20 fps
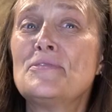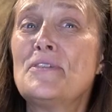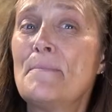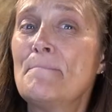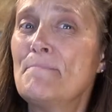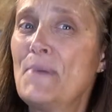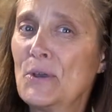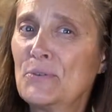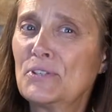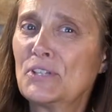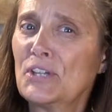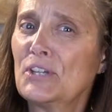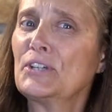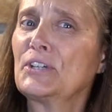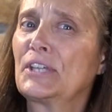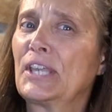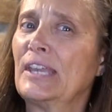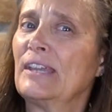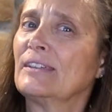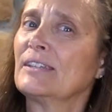that most of your
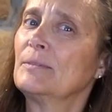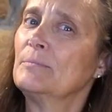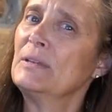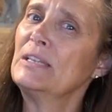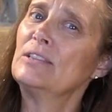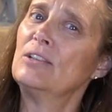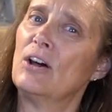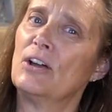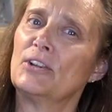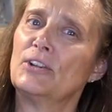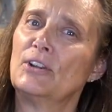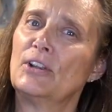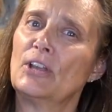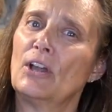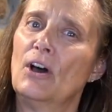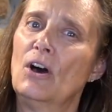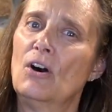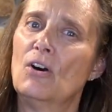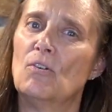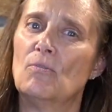kit can be laundered at
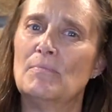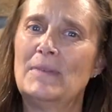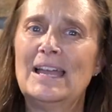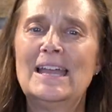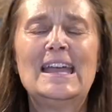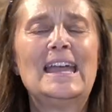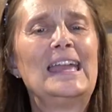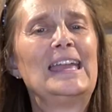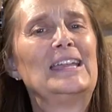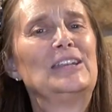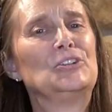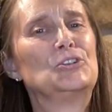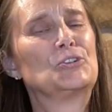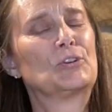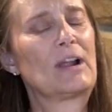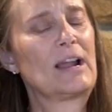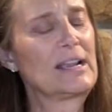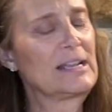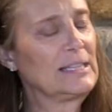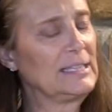home, and
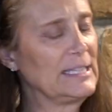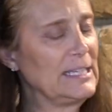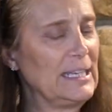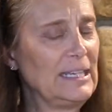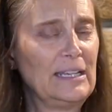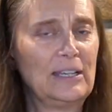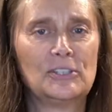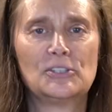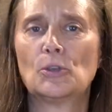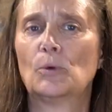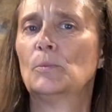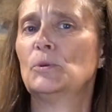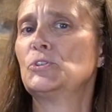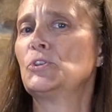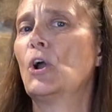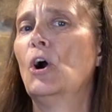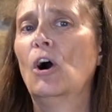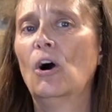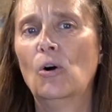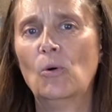dry cleaning is
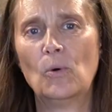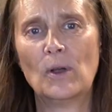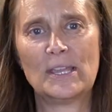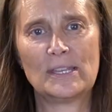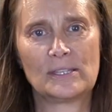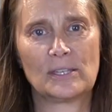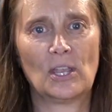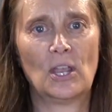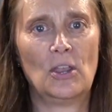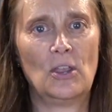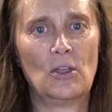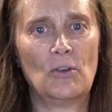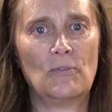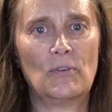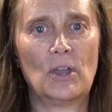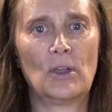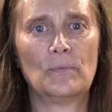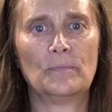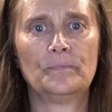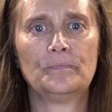almost always a
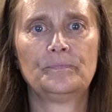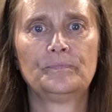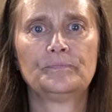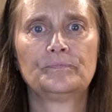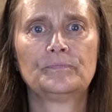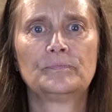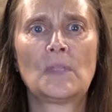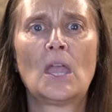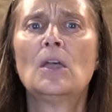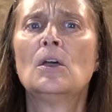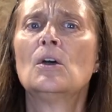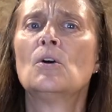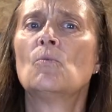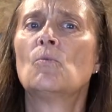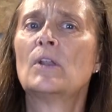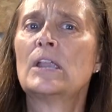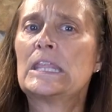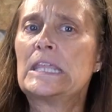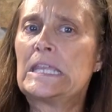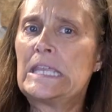no-no.
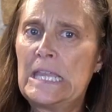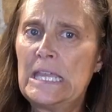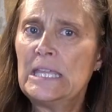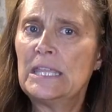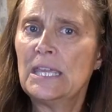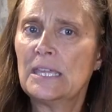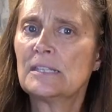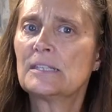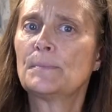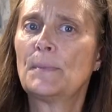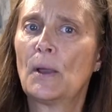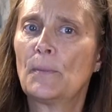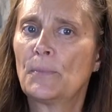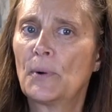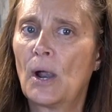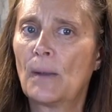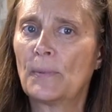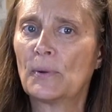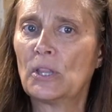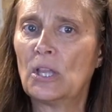One of the key things about
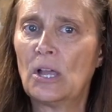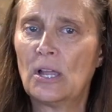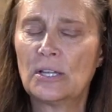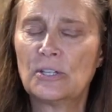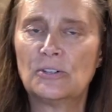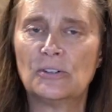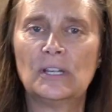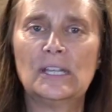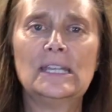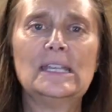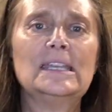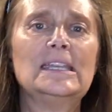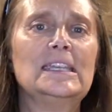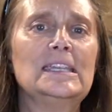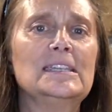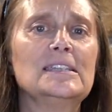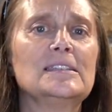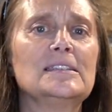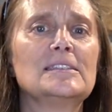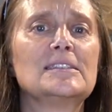proper laundering
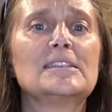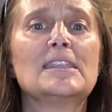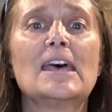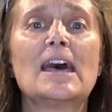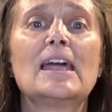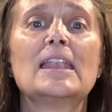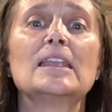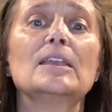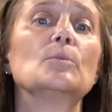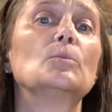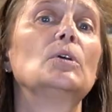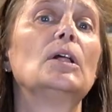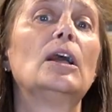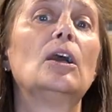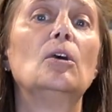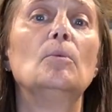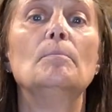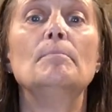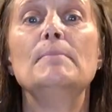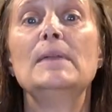is that it will
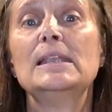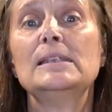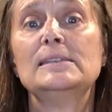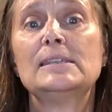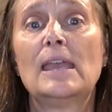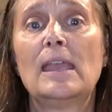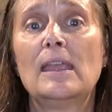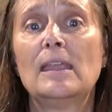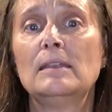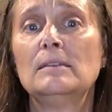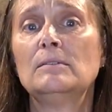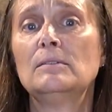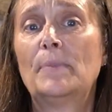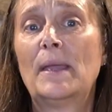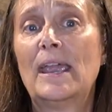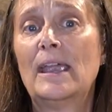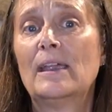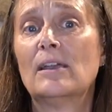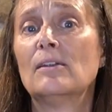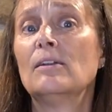help maintain,
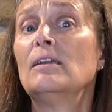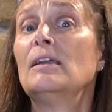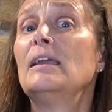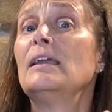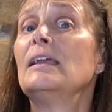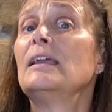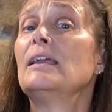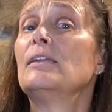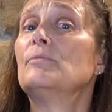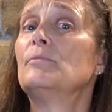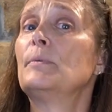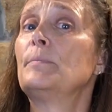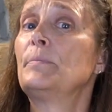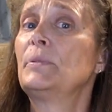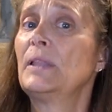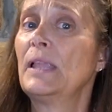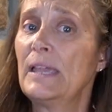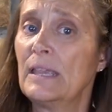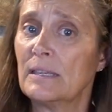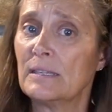repair, and
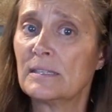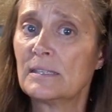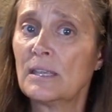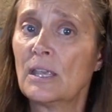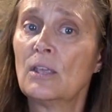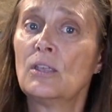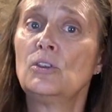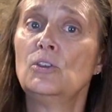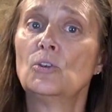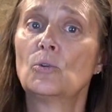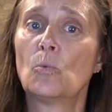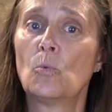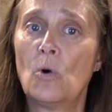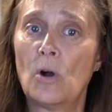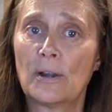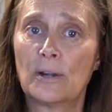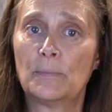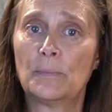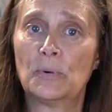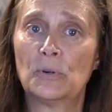replace your
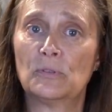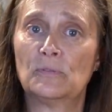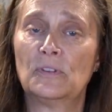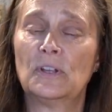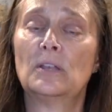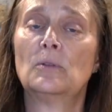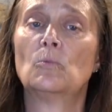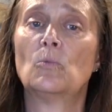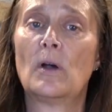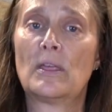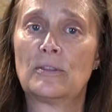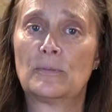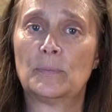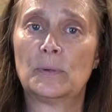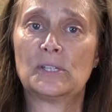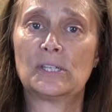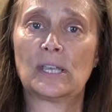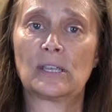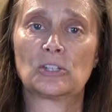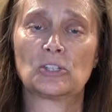waterproofing and weather
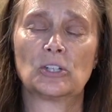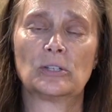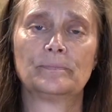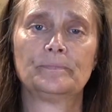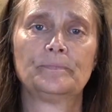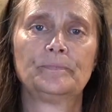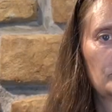protection.